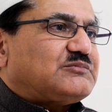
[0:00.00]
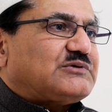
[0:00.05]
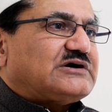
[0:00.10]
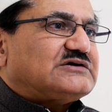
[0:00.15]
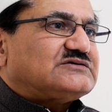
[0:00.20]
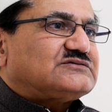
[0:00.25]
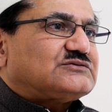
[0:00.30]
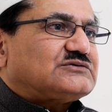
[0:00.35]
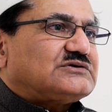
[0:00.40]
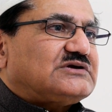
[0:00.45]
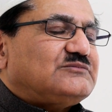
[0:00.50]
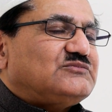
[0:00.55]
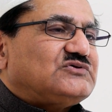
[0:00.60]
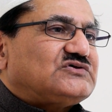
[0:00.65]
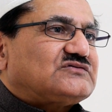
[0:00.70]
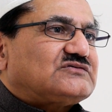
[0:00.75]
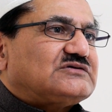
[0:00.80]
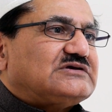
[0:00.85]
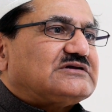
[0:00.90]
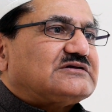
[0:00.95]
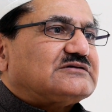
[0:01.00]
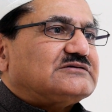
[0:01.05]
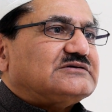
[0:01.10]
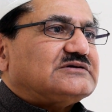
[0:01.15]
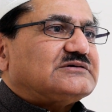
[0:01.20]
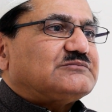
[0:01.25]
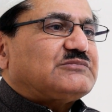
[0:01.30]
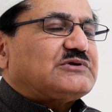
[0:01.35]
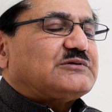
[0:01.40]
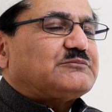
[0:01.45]
applies to chemistry,
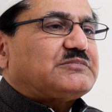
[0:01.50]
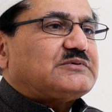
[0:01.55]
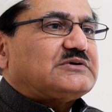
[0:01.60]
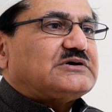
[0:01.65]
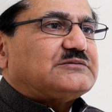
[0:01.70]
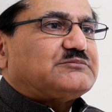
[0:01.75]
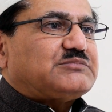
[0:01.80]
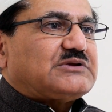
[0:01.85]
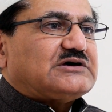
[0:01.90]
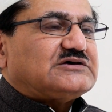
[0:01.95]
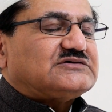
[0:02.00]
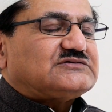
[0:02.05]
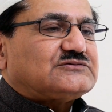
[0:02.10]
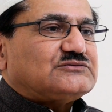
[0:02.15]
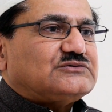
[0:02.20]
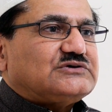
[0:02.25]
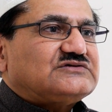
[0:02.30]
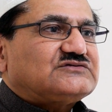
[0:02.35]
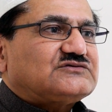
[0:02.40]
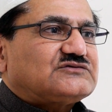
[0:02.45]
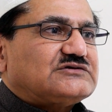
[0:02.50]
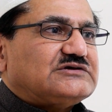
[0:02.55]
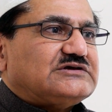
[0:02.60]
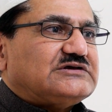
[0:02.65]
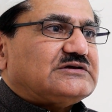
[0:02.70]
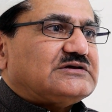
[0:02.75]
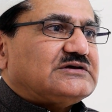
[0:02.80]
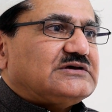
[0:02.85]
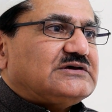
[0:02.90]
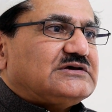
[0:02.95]
it applies to
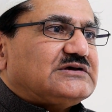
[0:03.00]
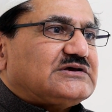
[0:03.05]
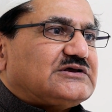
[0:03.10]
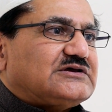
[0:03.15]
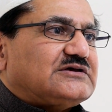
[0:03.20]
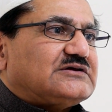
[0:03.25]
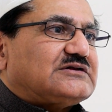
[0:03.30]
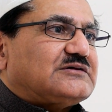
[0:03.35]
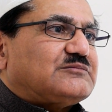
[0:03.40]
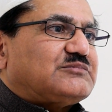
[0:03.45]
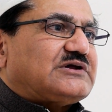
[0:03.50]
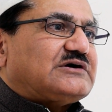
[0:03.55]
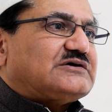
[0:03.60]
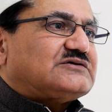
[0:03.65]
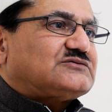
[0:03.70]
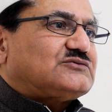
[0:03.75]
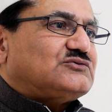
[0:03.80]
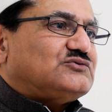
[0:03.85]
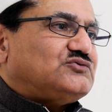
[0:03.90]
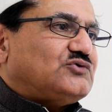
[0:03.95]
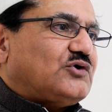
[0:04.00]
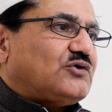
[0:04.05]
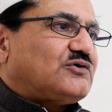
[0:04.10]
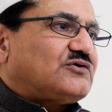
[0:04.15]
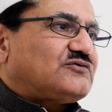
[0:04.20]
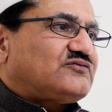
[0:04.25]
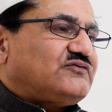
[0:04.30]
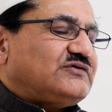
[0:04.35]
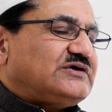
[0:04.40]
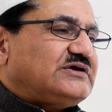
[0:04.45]
history, it applies to
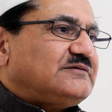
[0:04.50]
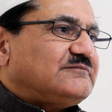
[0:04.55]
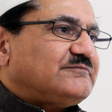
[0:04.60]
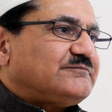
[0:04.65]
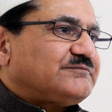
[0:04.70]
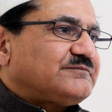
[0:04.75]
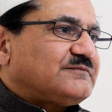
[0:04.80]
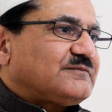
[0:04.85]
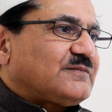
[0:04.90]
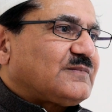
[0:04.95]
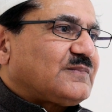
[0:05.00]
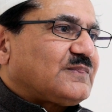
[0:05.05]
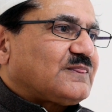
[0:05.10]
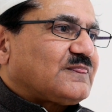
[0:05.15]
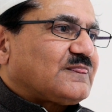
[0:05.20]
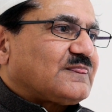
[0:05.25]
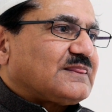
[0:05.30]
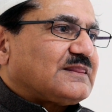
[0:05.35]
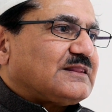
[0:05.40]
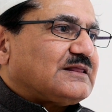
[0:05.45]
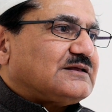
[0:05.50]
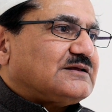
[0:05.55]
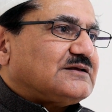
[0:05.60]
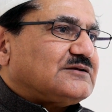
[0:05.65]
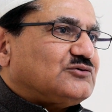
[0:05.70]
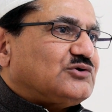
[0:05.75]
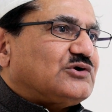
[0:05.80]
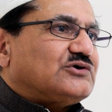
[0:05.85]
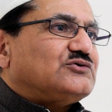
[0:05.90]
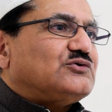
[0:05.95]
geography.
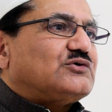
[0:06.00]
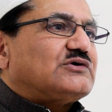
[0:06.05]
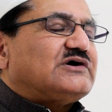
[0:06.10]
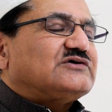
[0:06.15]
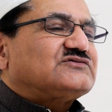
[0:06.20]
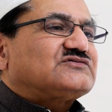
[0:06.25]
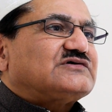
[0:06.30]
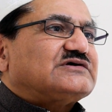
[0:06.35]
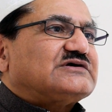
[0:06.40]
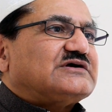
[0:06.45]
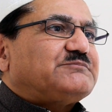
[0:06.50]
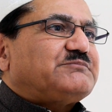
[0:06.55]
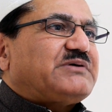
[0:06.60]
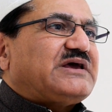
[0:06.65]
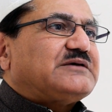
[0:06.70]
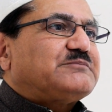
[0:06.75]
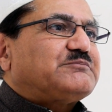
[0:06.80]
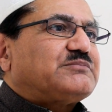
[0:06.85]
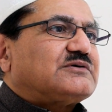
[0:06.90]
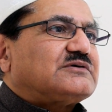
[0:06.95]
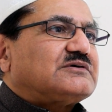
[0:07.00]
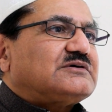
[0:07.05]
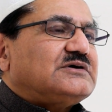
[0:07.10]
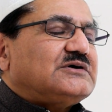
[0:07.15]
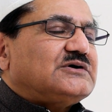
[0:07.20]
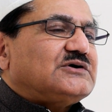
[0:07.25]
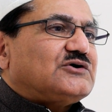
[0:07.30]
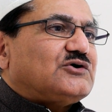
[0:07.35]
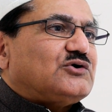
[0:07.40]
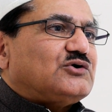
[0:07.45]
You know, you're answering a paper
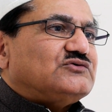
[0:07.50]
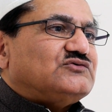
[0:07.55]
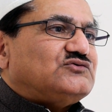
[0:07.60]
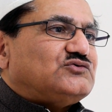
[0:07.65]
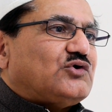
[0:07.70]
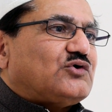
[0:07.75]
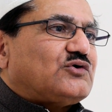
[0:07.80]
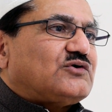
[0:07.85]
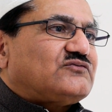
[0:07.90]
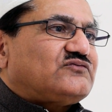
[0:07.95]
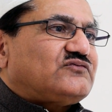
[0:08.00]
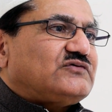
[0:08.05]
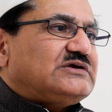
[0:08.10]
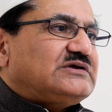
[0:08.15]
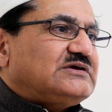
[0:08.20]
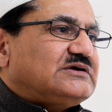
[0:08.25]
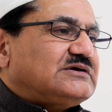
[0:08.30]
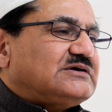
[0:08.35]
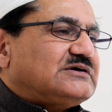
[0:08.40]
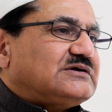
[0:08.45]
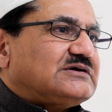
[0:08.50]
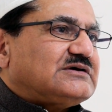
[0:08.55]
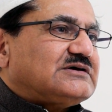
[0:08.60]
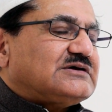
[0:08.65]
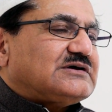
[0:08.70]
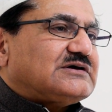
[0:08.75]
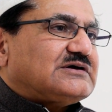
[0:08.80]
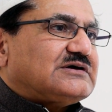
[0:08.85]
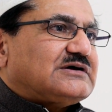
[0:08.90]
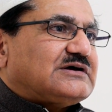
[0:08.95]
on geography
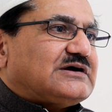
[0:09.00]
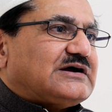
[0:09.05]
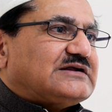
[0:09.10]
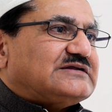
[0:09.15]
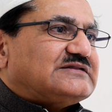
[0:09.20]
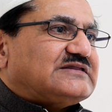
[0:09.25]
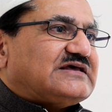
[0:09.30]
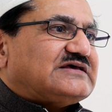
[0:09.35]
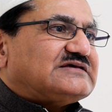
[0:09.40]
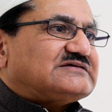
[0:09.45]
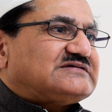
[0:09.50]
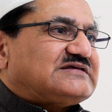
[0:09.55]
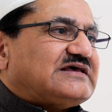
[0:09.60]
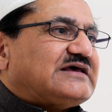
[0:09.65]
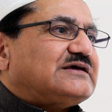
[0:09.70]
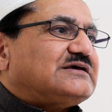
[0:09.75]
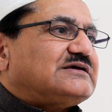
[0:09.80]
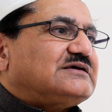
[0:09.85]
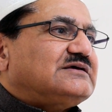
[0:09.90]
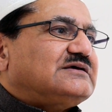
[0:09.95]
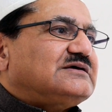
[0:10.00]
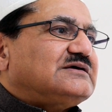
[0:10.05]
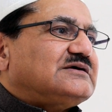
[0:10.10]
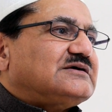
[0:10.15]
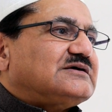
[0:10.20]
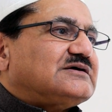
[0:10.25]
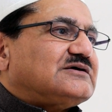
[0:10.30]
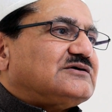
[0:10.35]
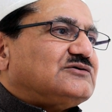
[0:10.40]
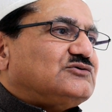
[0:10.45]
and they say,
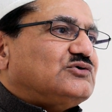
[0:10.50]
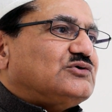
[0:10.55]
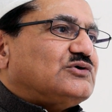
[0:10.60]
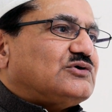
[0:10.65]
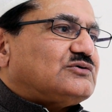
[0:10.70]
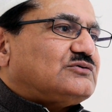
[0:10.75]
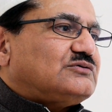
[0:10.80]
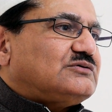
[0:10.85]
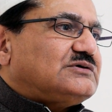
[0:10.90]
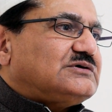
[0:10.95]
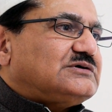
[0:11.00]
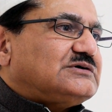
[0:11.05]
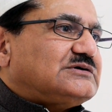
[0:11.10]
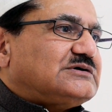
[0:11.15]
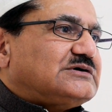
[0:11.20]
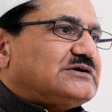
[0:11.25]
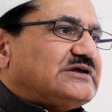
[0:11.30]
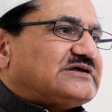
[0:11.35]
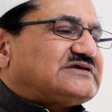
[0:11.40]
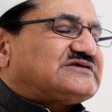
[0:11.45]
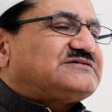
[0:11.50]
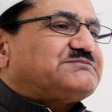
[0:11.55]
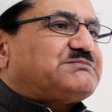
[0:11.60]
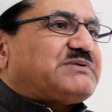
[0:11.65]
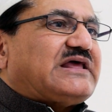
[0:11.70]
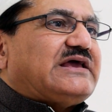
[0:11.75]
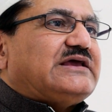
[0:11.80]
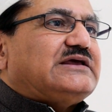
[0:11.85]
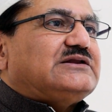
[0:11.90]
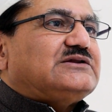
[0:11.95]
you know,
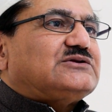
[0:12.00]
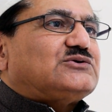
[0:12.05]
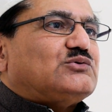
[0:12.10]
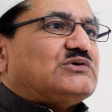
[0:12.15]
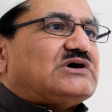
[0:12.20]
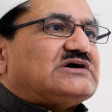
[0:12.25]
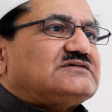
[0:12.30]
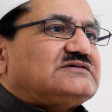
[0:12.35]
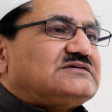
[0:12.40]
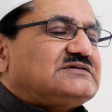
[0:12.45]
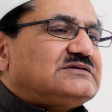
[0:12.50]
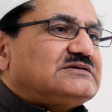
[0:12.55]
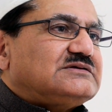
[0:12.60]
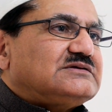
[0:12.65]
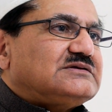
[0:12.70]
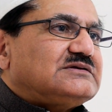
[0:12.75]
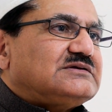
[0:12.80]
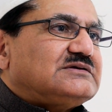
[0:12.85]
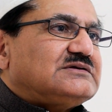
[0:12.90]
explain to us